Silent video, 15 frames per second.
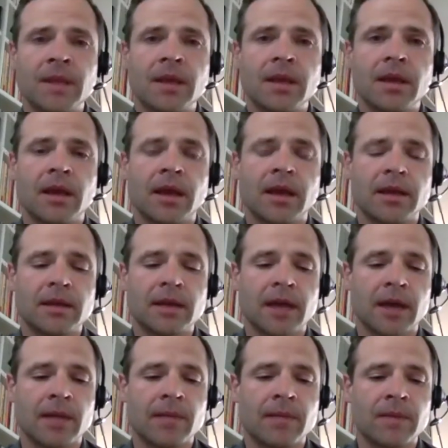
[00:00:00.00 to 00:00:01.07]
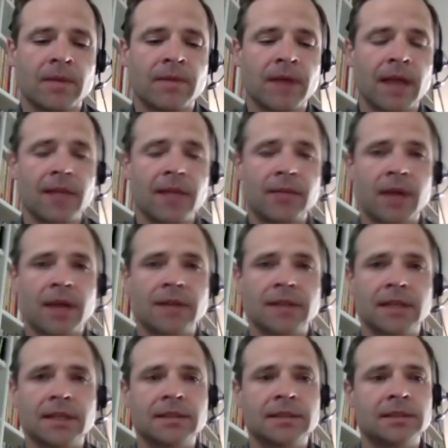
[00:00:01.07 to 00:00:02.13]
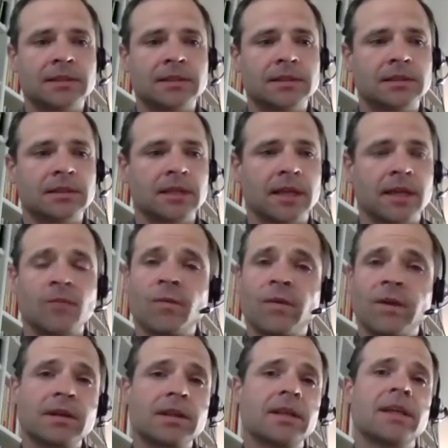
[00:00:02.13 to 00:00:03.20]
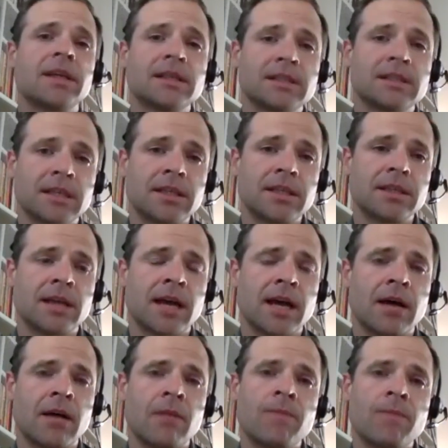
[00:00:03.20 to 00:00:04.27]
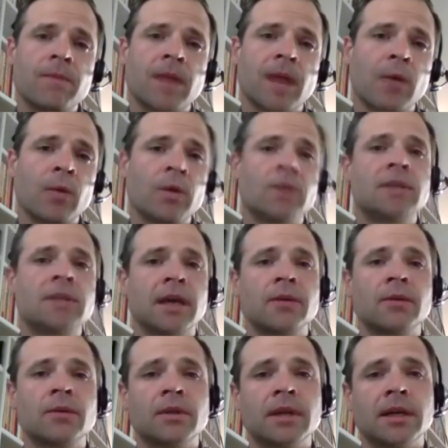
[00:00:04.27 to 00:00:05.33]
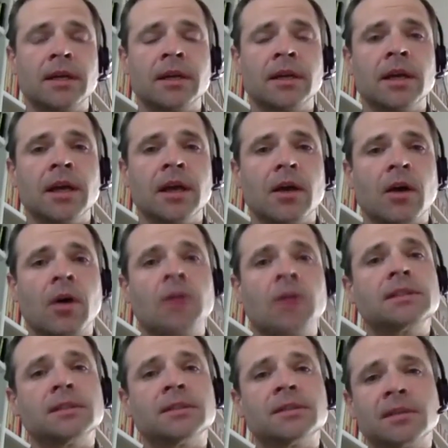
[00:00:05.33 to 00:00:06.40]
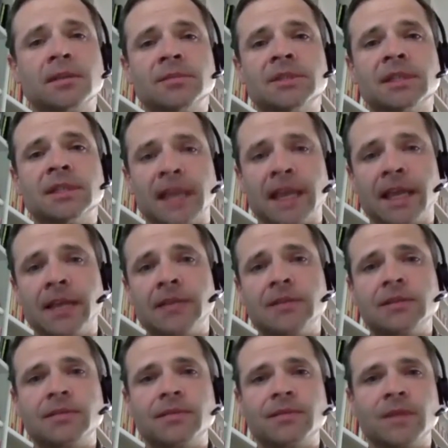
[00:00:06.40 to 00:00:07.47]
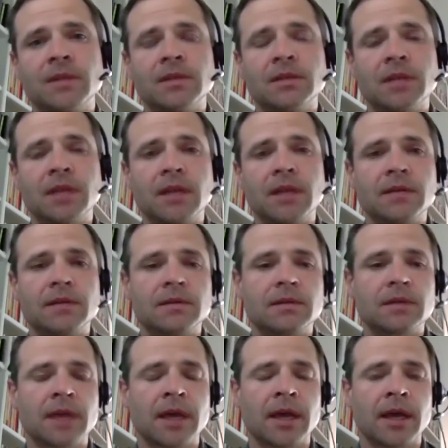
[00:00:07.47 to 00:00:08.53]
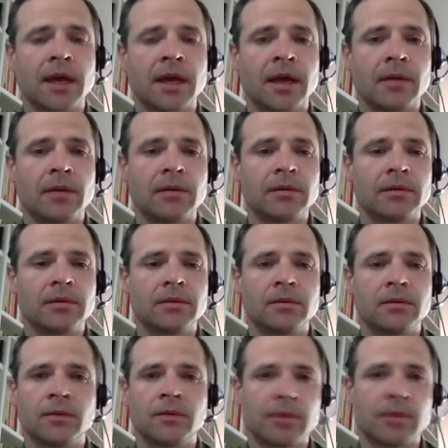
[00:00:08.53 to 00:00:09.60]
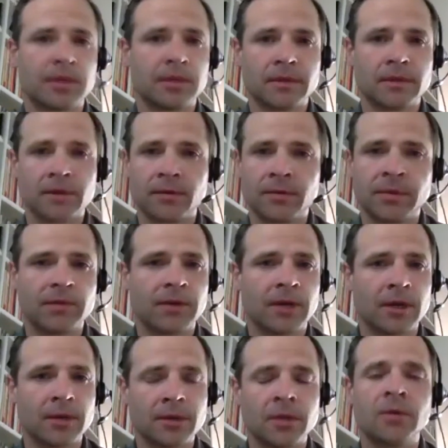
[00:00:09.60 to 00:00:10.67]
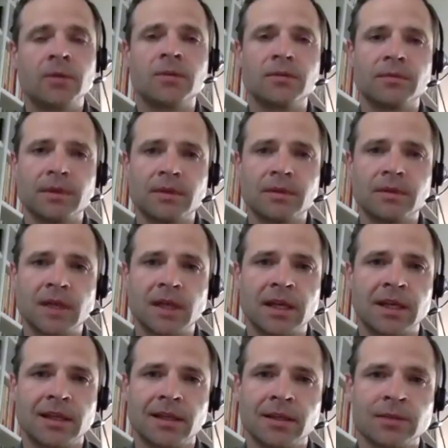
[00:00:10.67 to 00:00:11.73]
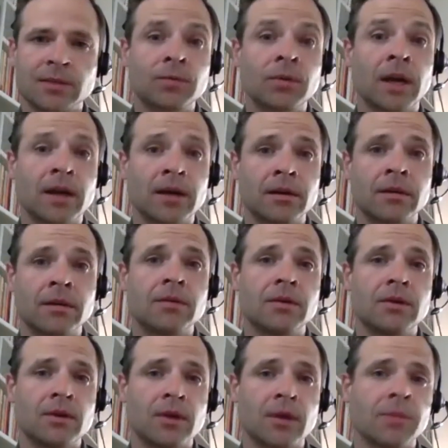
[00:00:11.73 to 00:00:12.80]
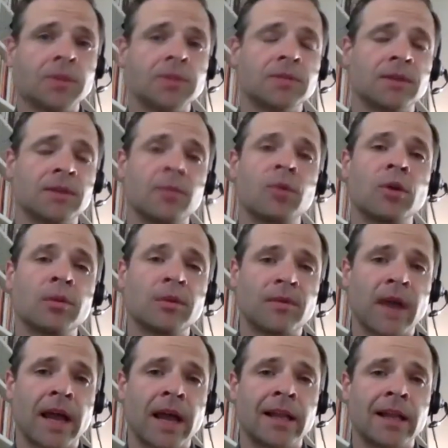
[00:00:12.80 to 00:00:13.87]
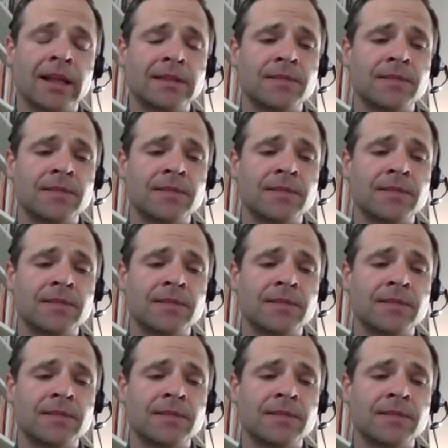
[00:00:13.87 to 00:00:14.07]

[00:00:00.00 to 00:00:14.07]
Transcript: And um, the filing process is, again, fairly easy. Um, I will tell you there are still some delays in the states. Uh, you've all been, if you've been following the news, you've been seeing that there's record numbers of unemployment filings